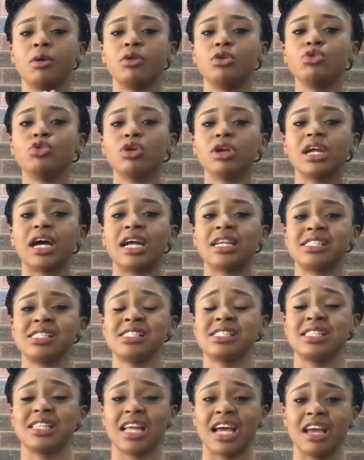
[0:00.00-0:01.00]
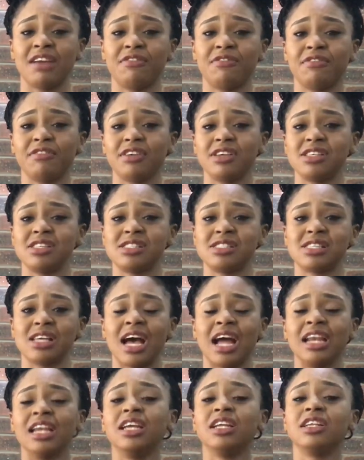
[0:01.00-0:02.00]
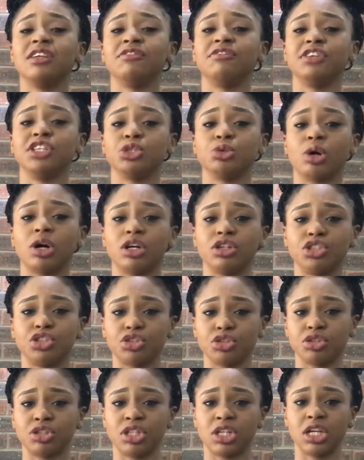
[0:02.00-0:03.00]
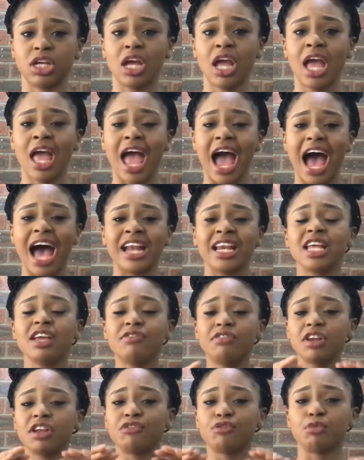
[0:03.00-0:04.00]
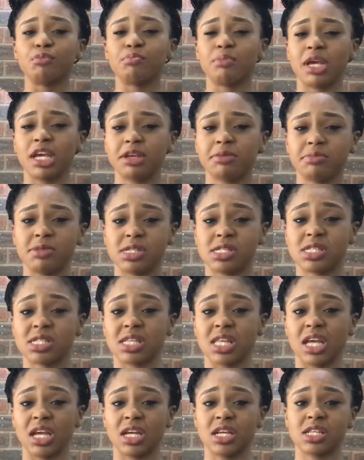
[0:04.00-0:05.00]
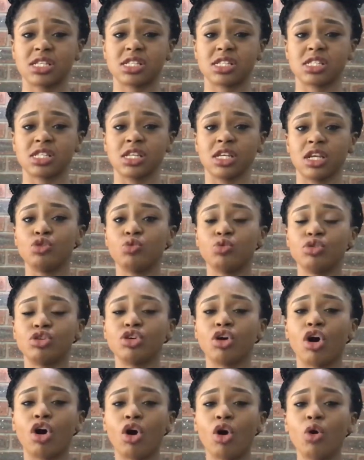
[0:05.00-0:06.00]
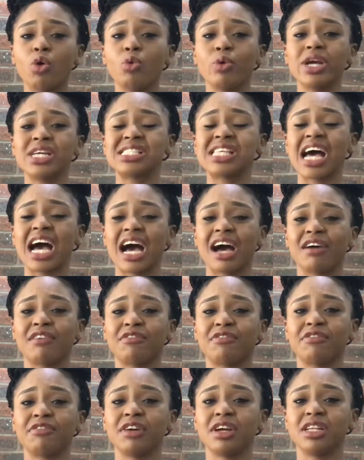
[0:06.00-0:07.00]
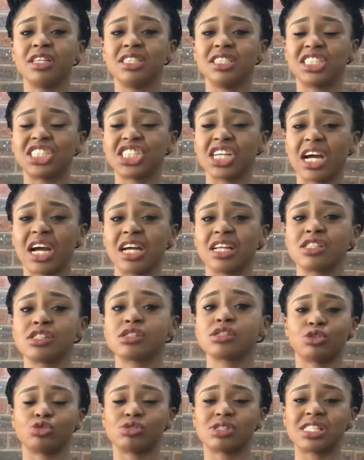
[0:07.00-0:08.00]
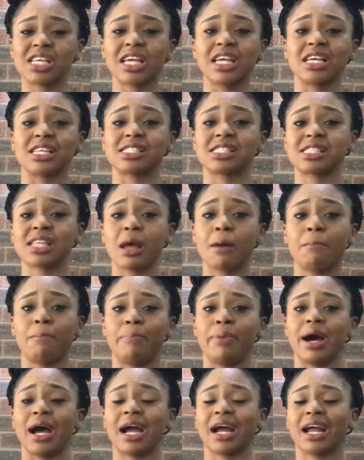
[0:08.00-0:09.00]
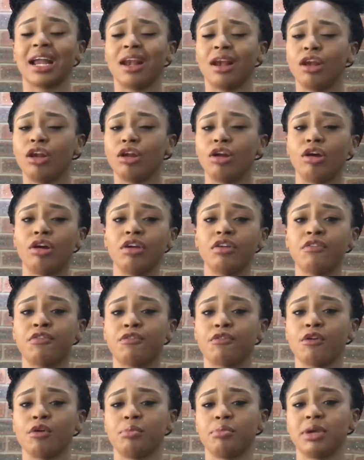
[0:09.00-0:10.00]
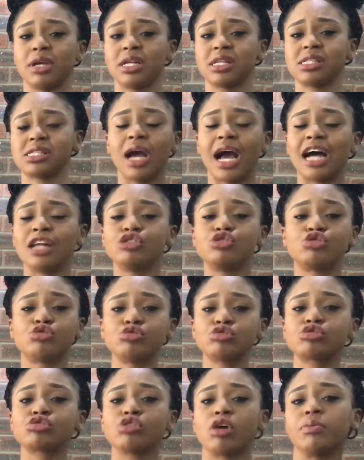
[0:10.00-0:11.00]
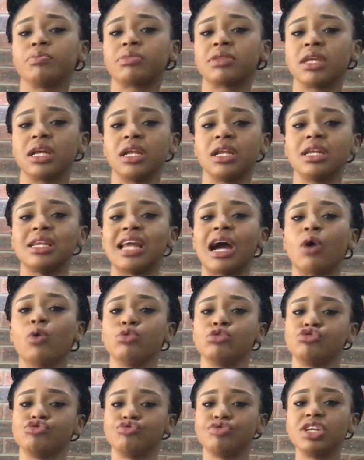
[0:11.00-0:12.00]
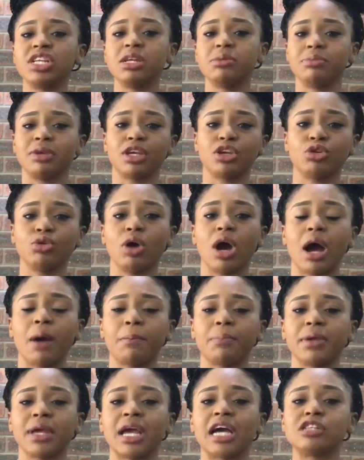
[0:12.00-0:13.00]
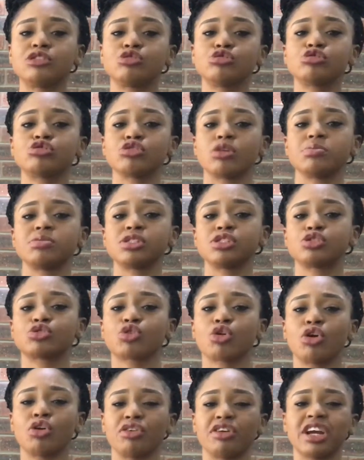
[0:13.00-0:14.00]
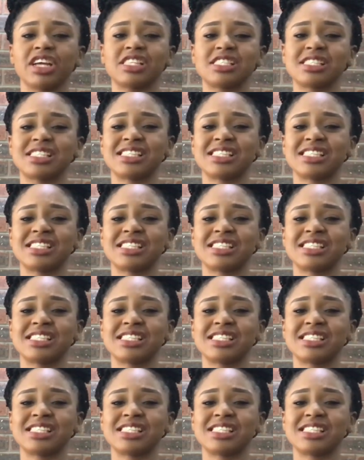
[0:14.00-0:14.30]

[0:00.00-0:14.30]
know that this life is an individual journey, and even if you make mistakes, you would always have the chance to take a step back, learn from it, and do something that would really make you happy, and do something to correct